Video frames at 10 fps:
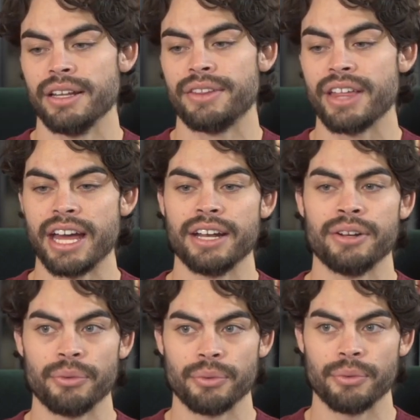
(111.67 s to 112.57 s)

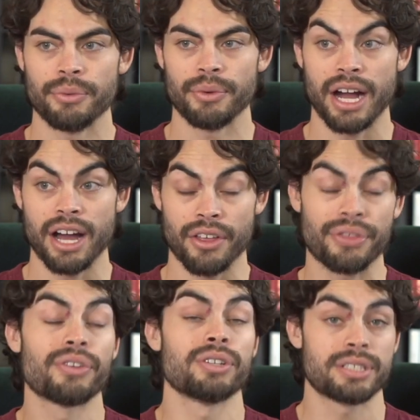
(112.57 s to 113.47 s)
Then uh, a
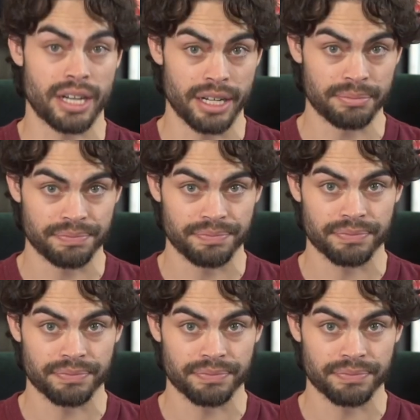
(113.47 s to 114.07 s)
third time,